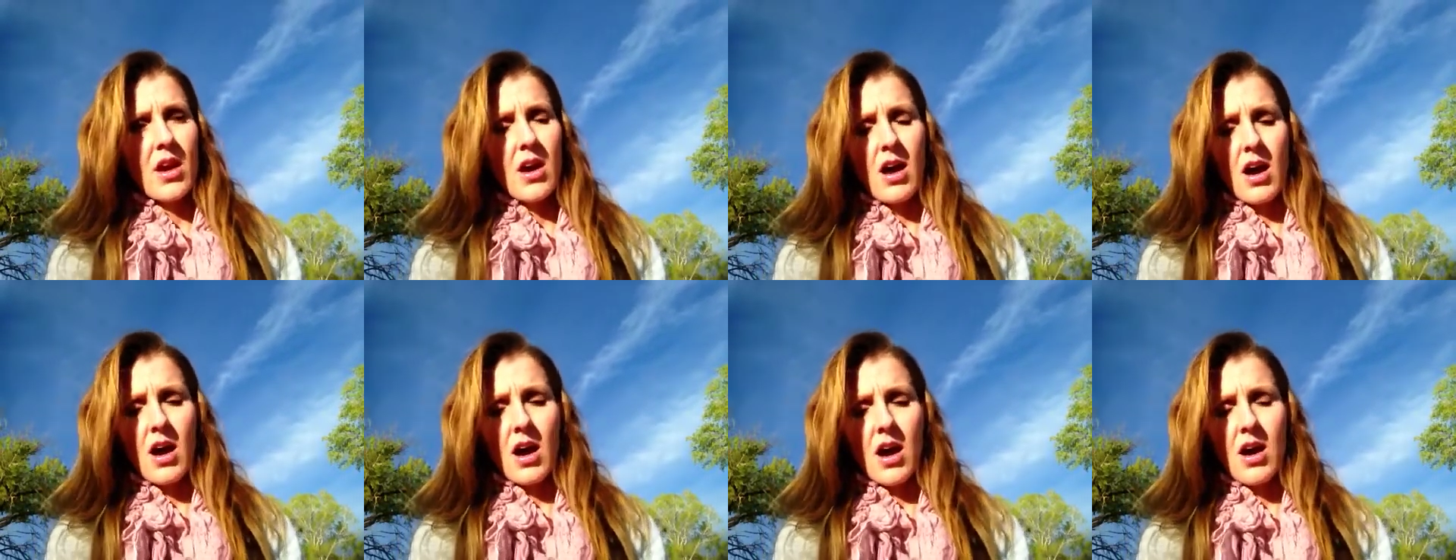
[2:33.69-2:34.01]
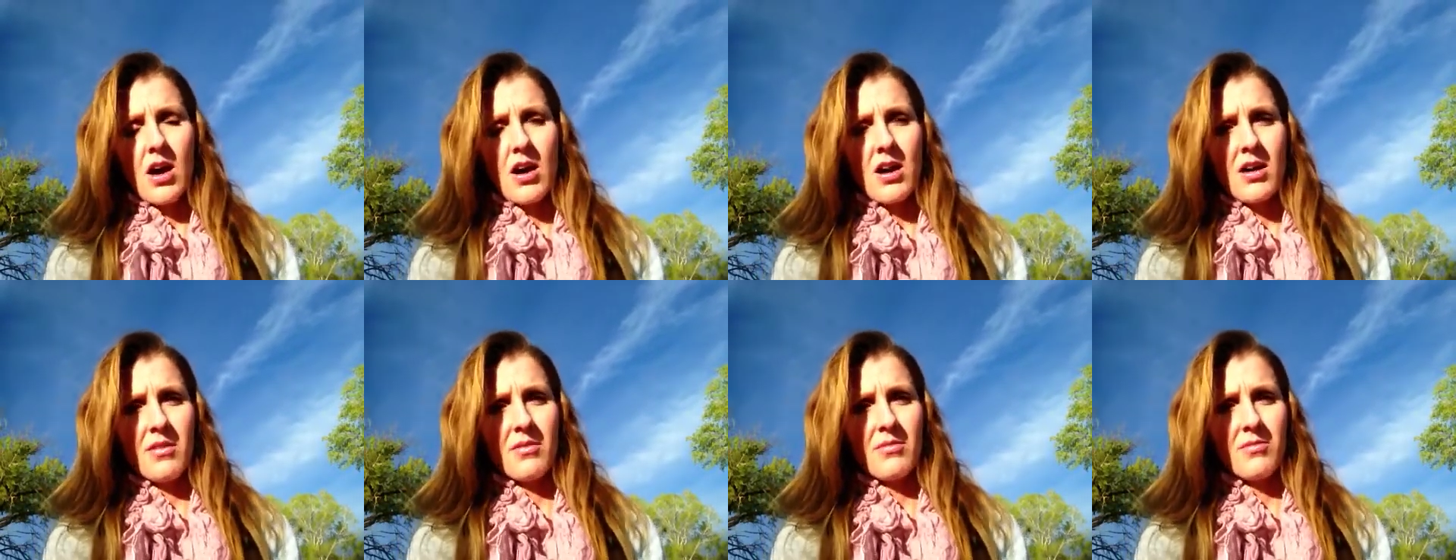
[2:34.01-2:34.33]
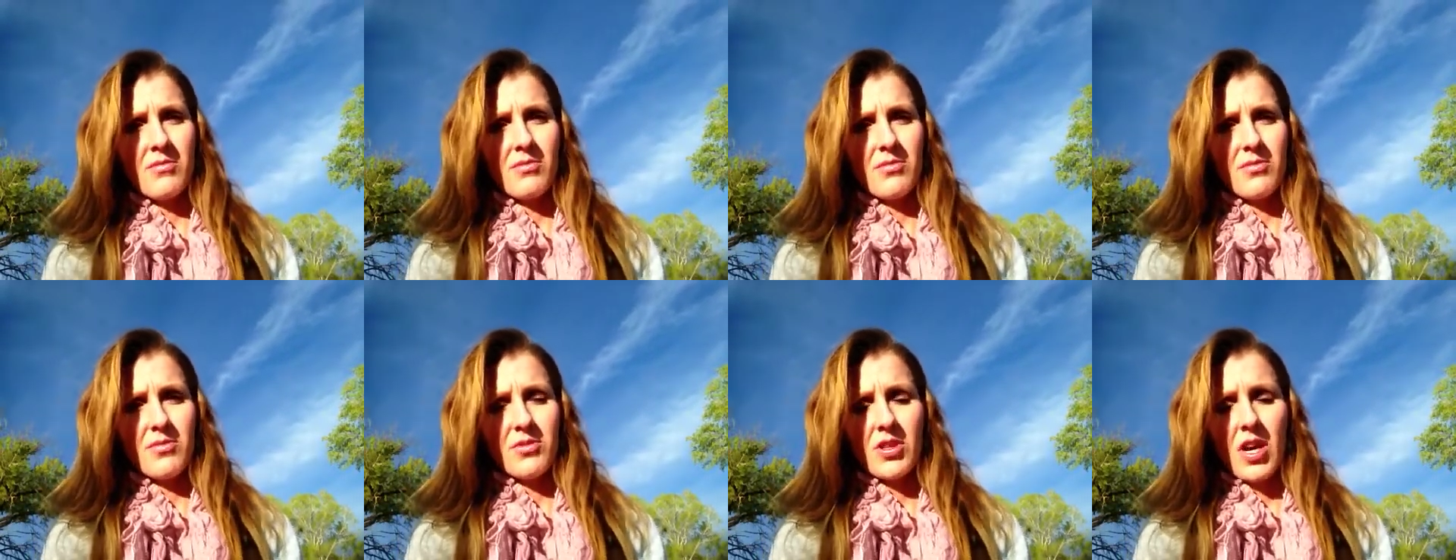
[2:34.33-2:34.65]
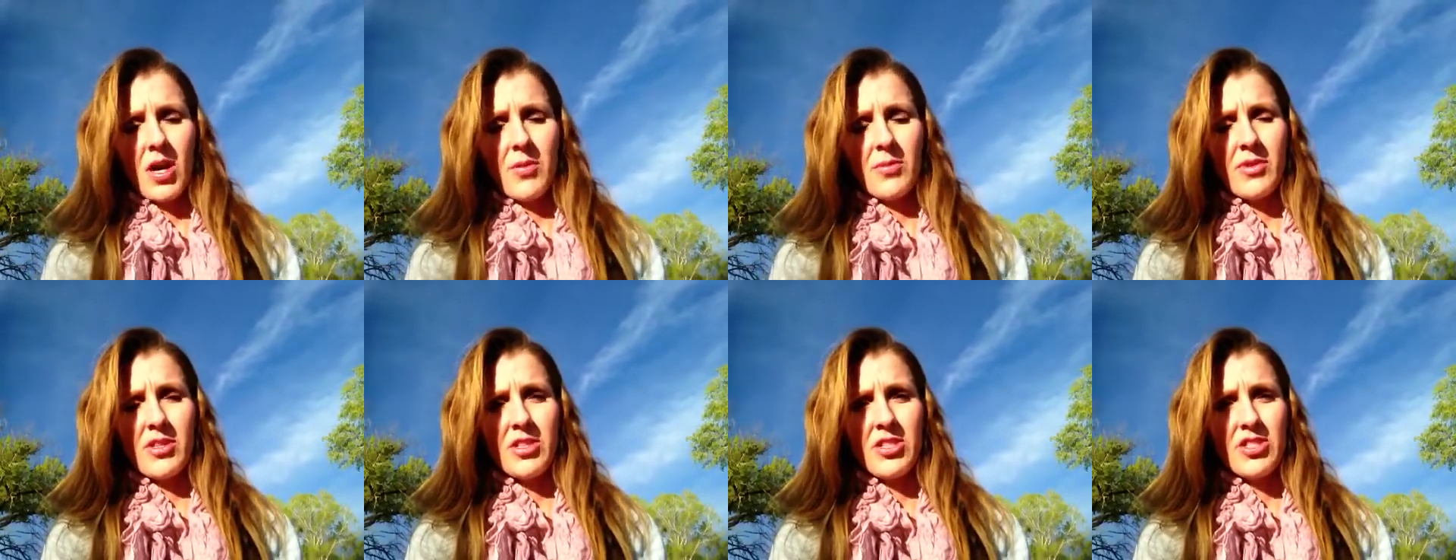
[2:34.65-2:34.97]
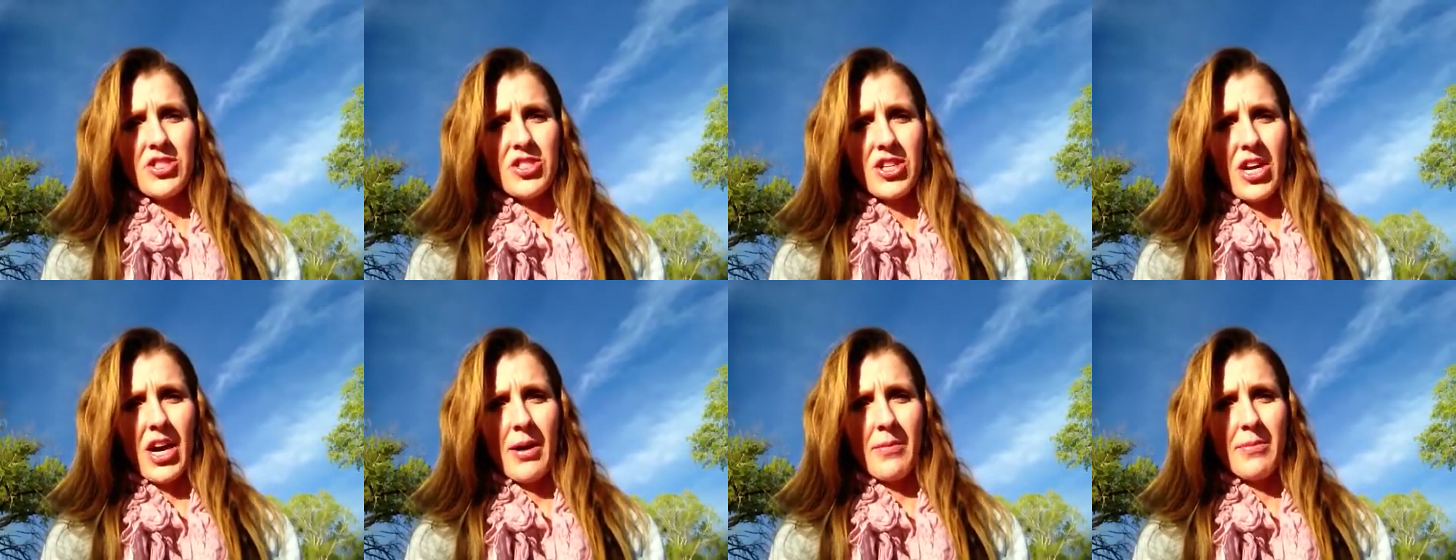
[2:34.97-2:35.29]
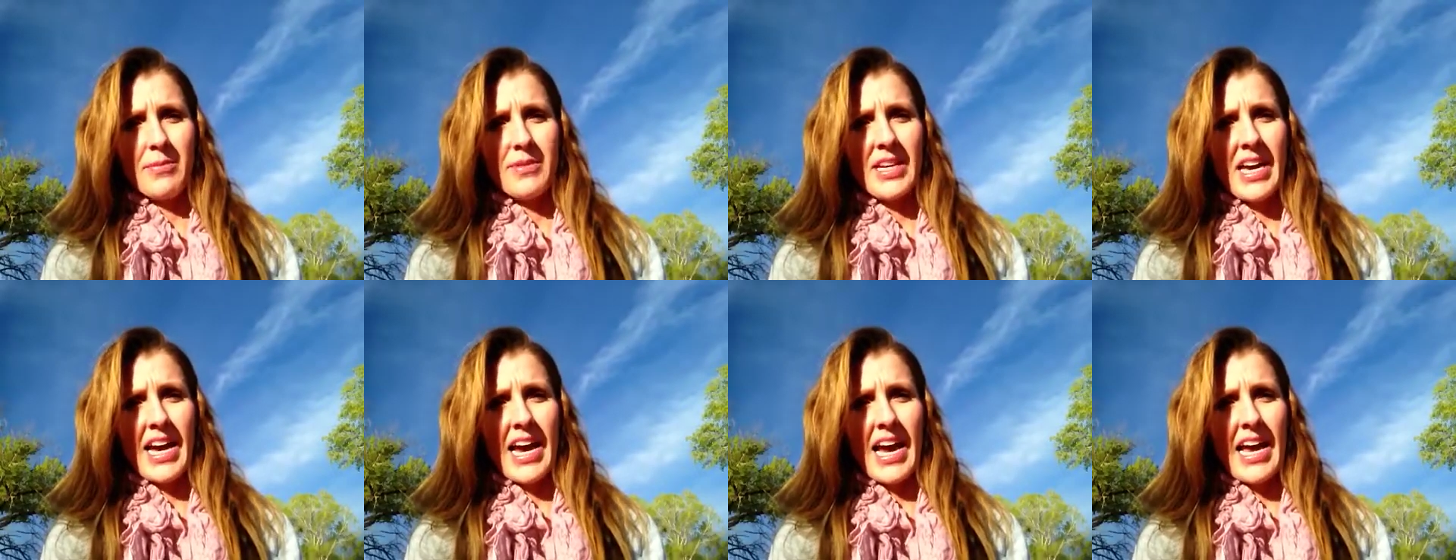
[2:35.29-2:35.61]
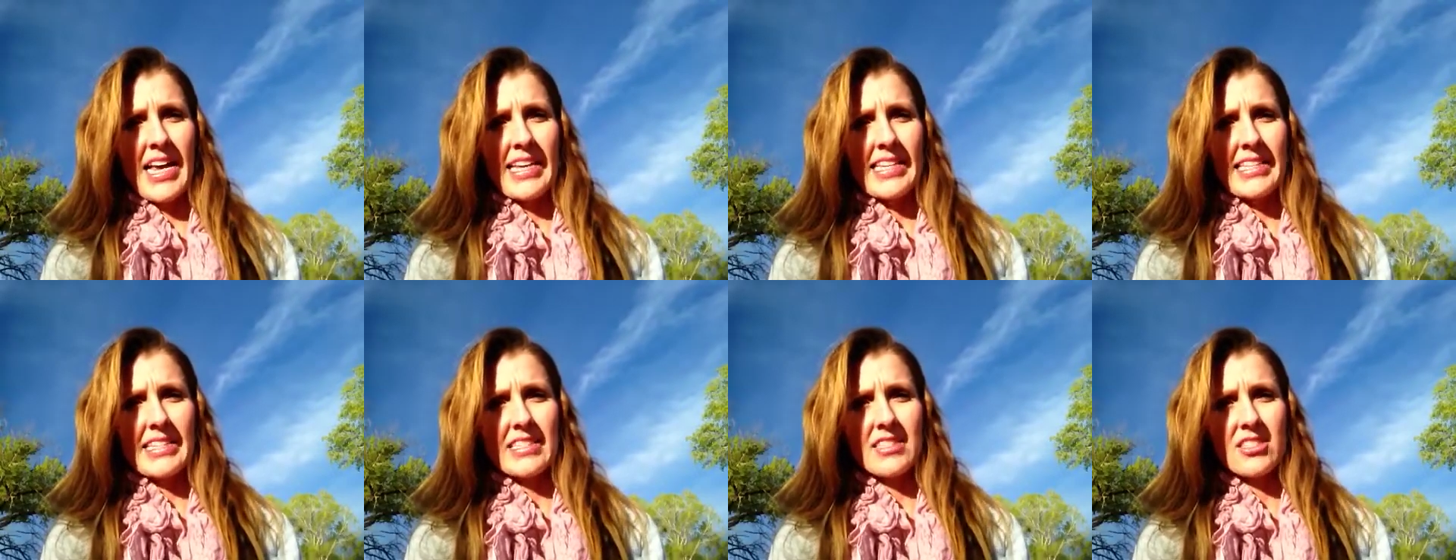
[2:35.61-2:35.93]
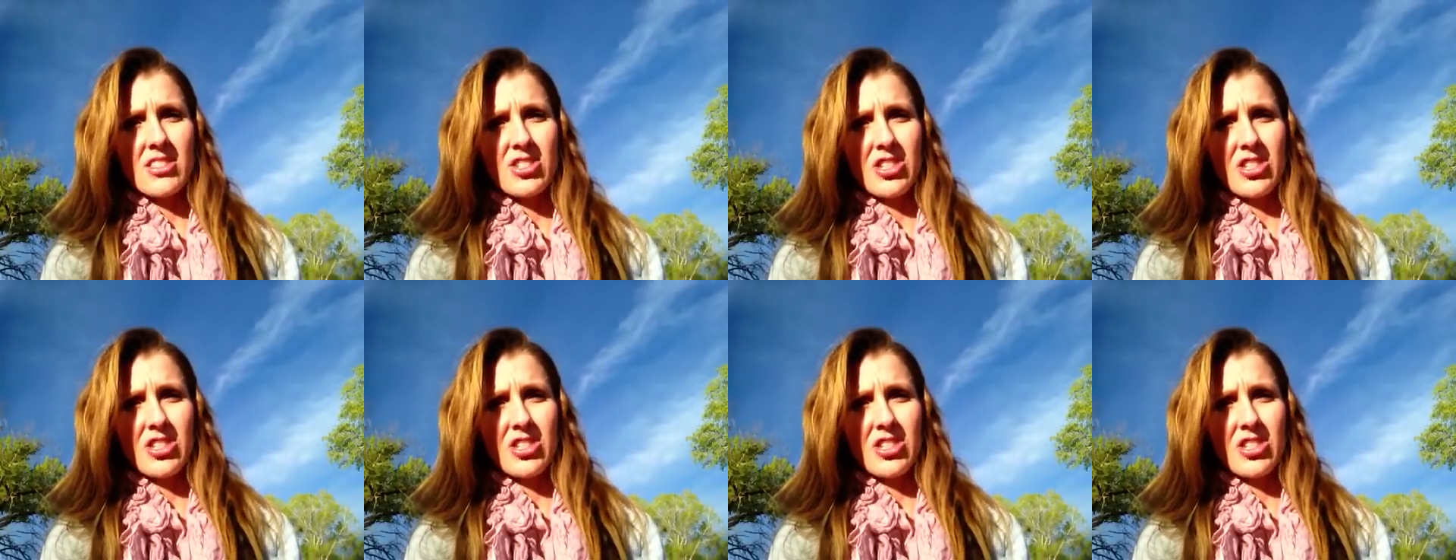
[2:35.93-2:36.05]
common job tasks,